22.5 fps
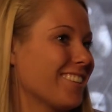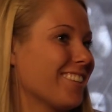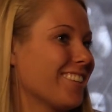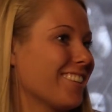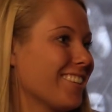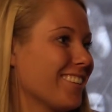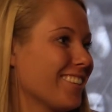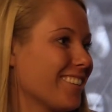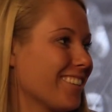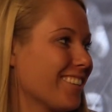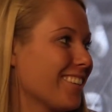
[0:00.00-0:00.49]

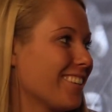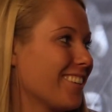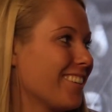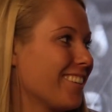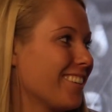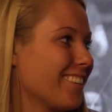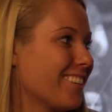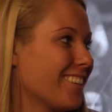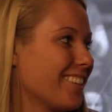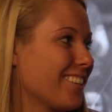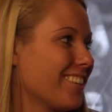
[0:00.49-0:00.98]

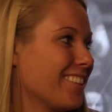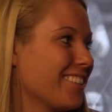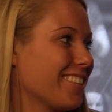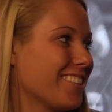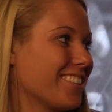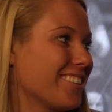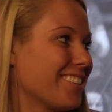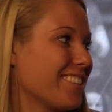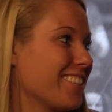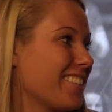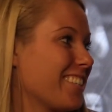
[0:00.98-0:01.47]

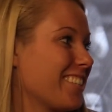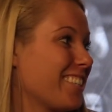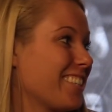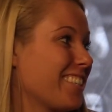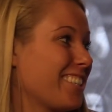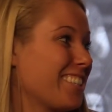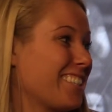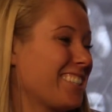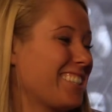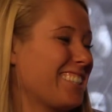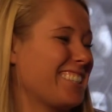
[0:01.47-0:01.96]

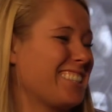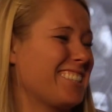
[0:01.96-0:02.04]
This person isn't speaking.